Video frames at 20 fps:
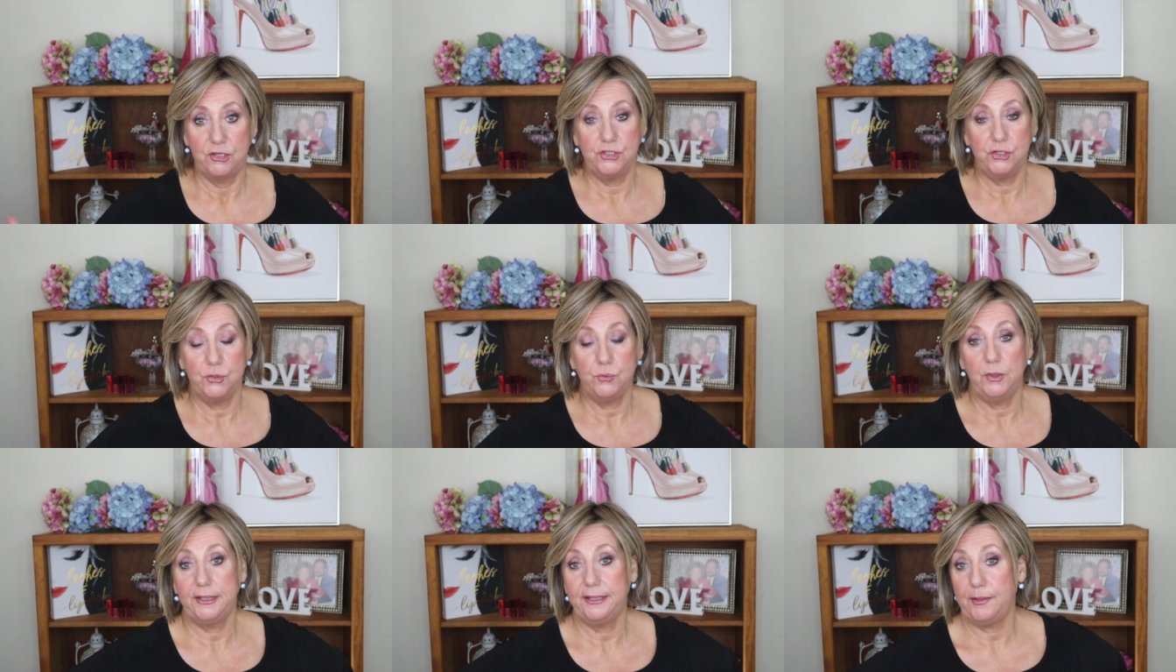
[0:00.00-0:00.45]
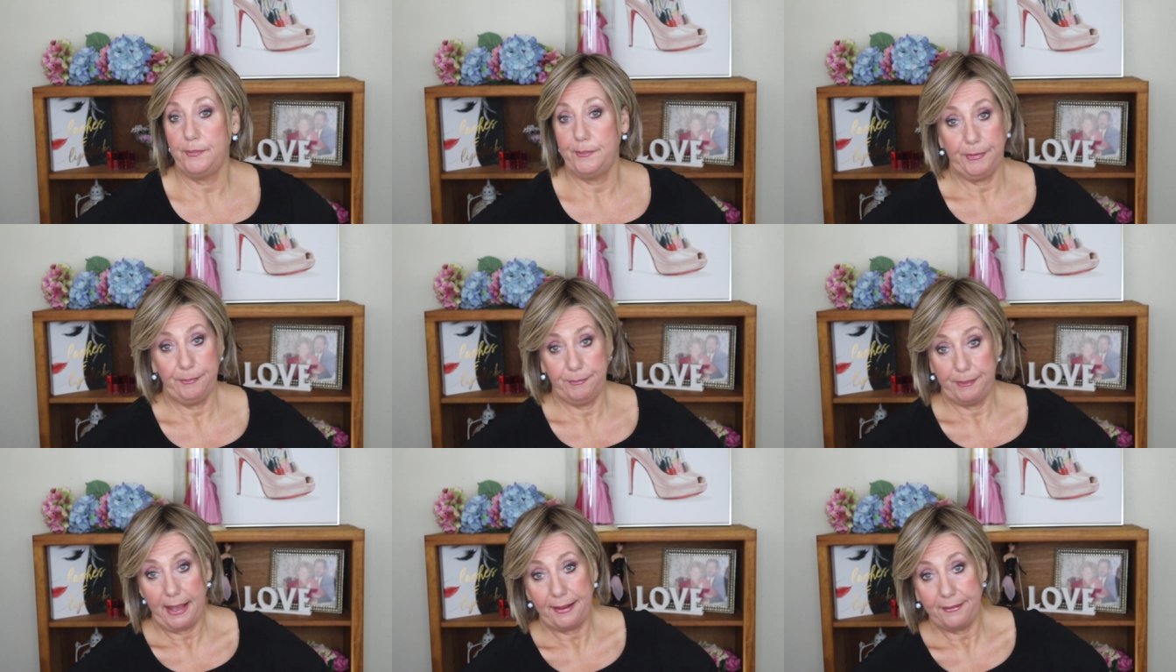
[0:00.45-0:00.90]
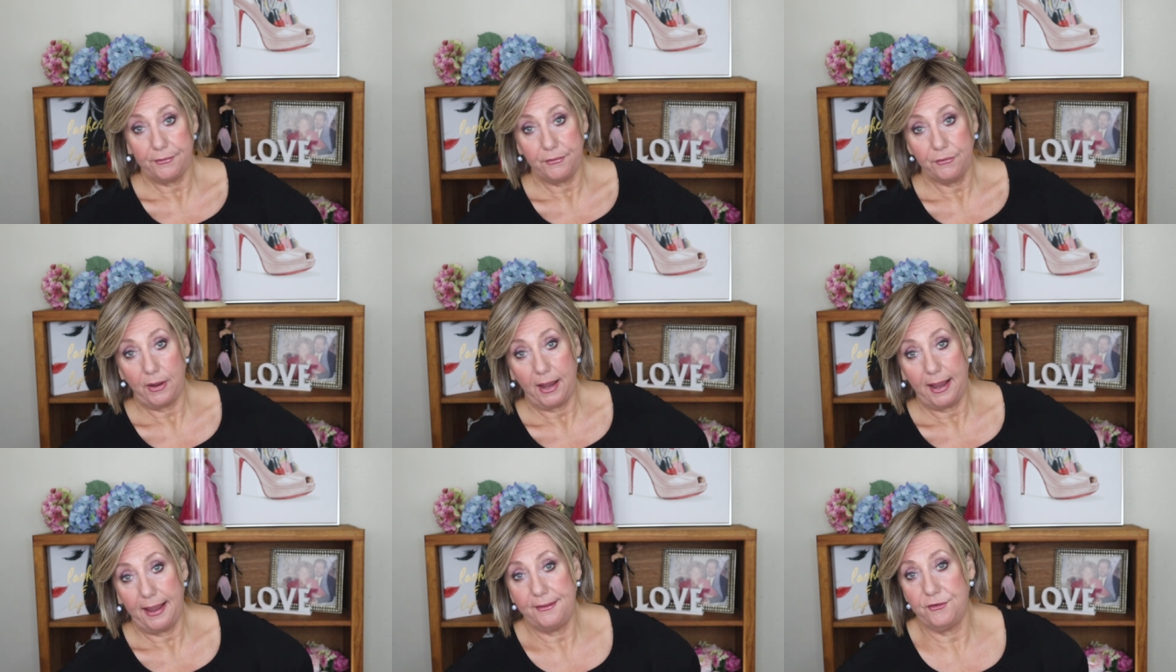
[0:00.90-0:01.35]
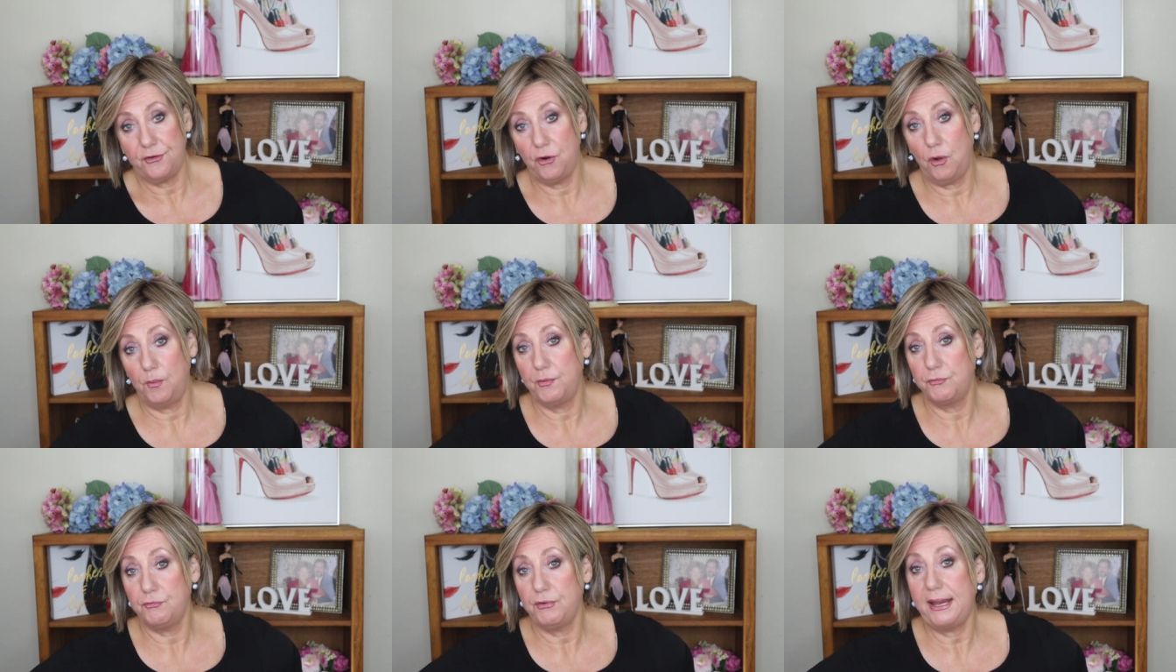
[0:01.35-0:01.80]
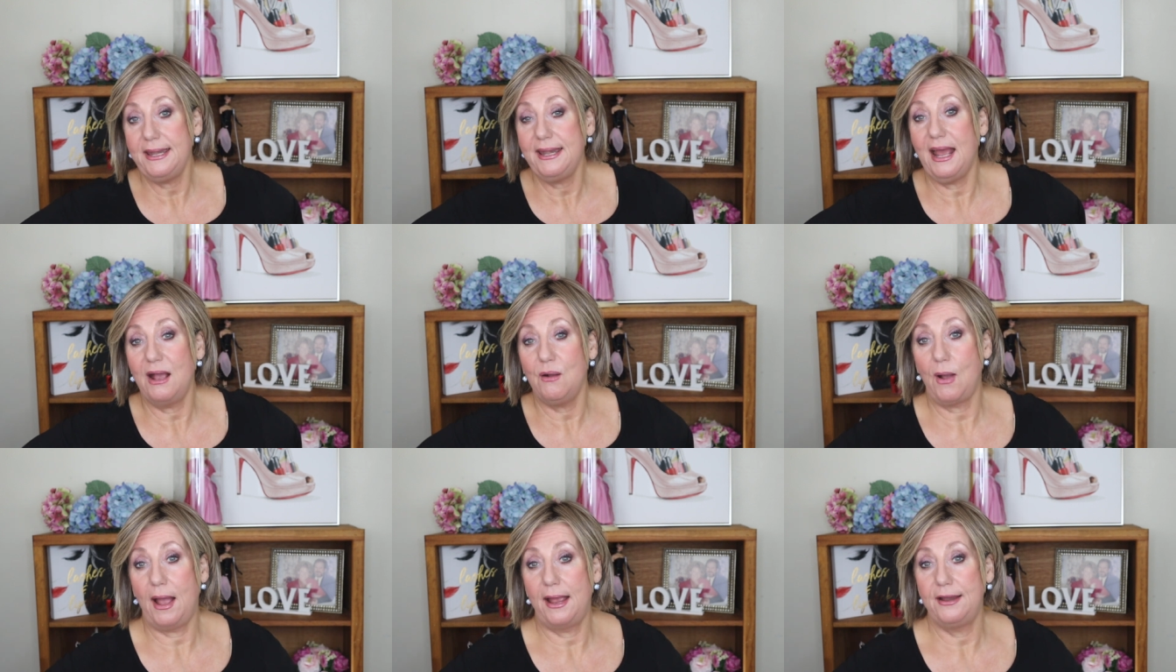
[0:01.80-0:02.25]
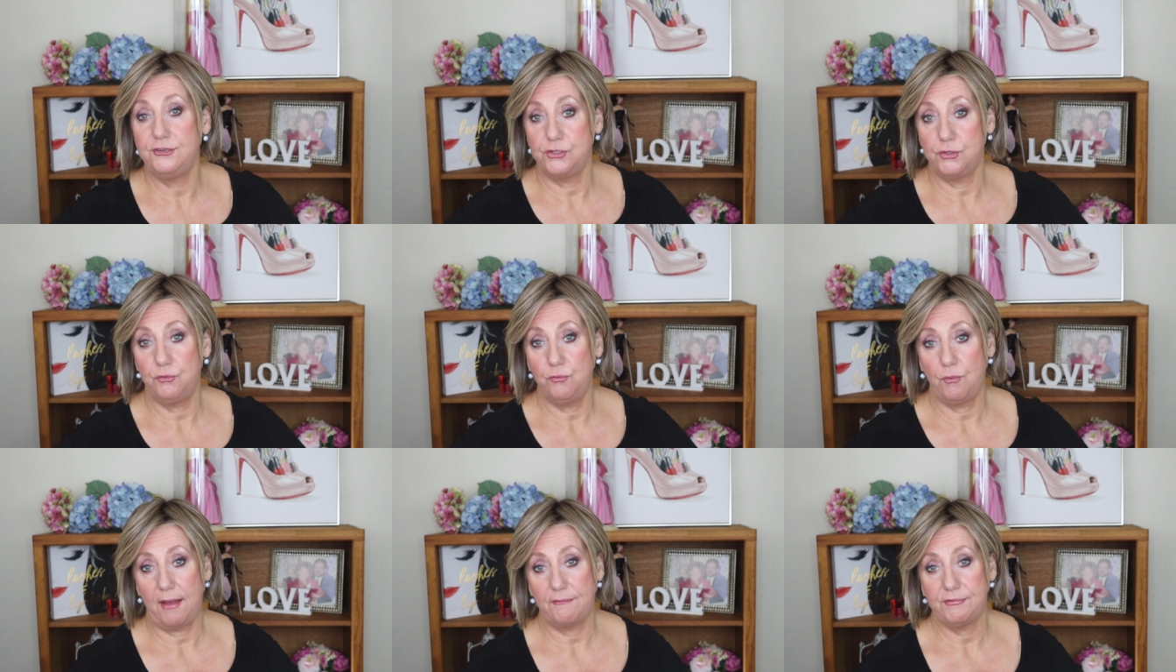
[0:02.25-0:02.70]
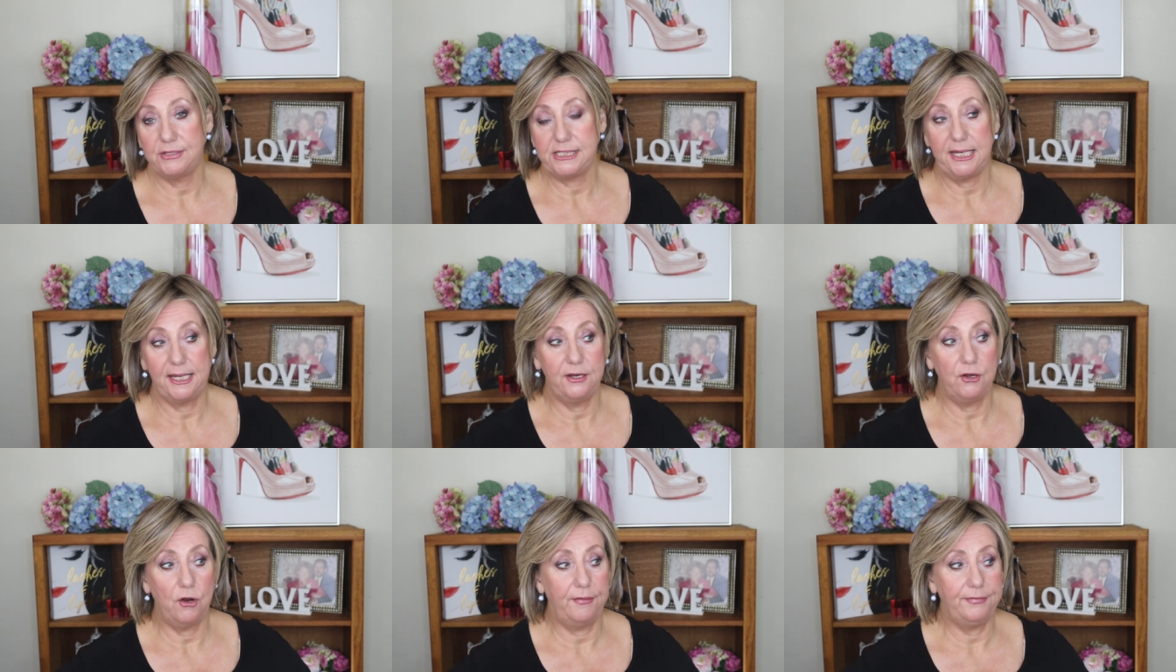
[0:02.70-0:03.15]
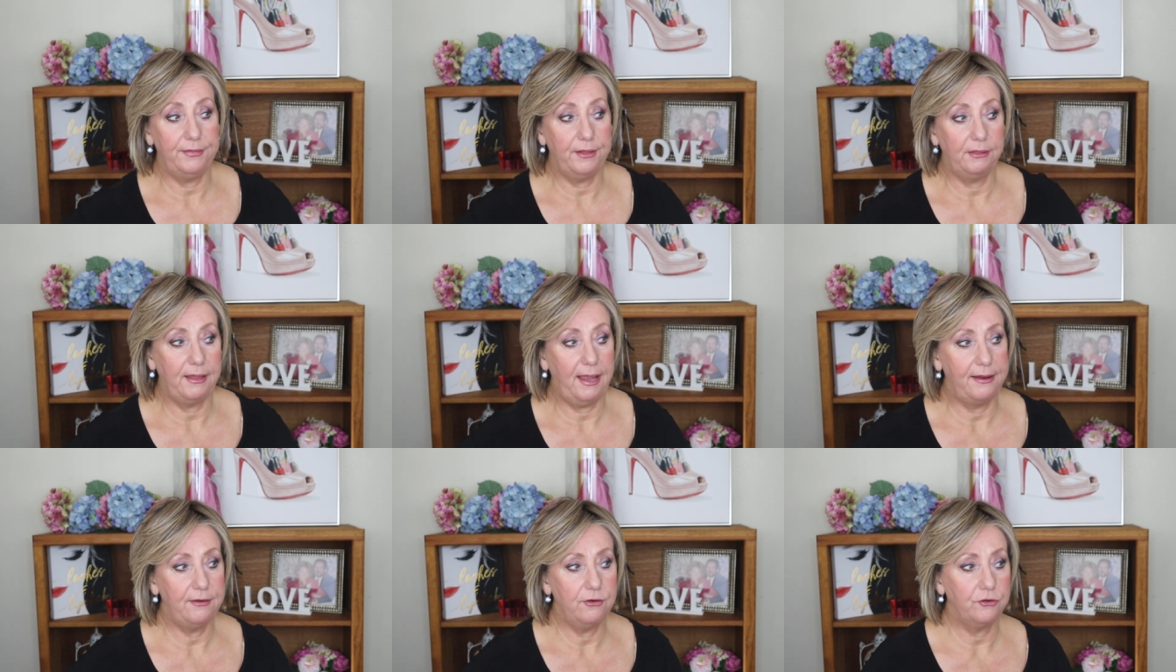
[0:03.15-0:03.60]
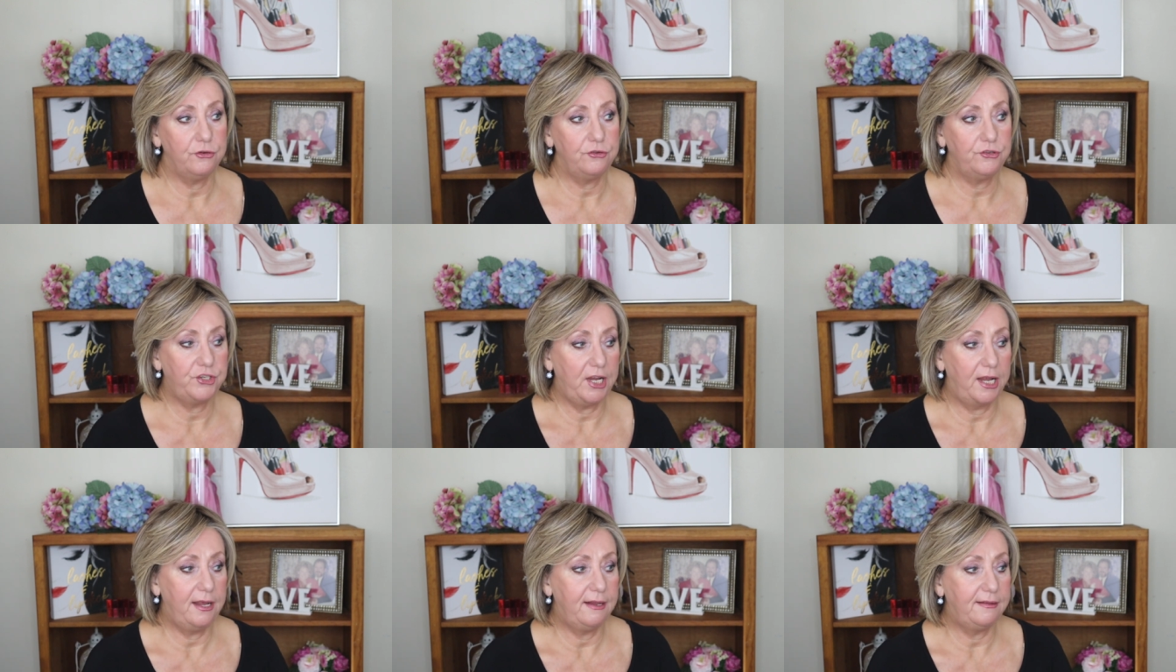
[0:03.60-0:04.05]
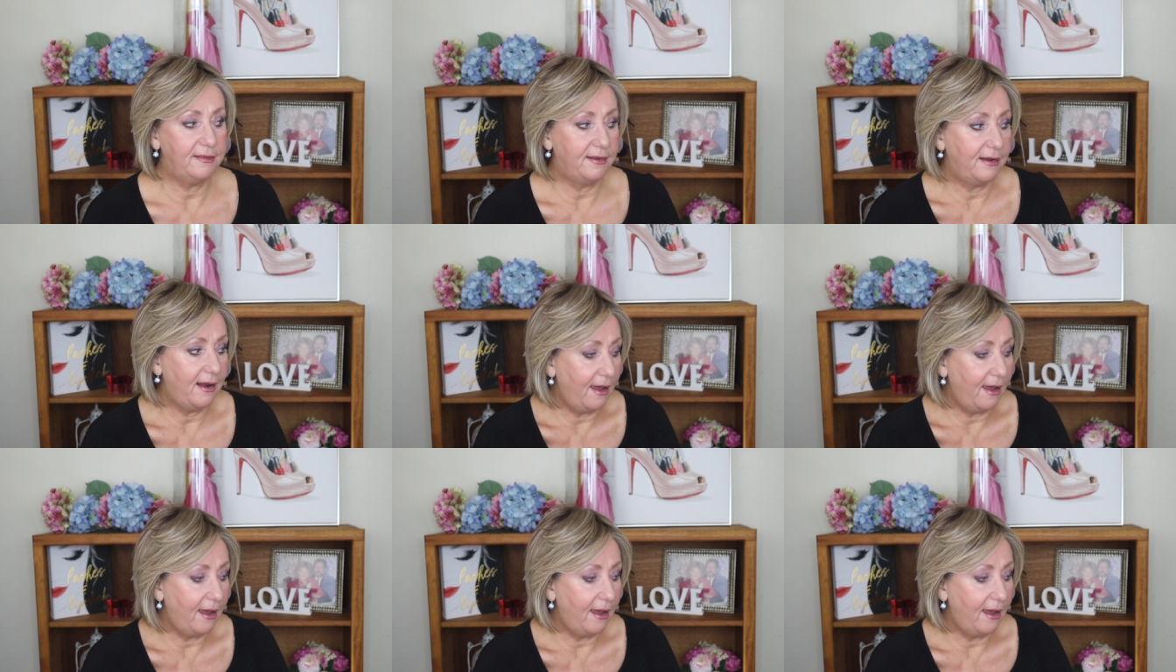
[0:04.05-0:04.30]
do a little bit better. I don't know. But right now, I do gravitate on the lighter shades. And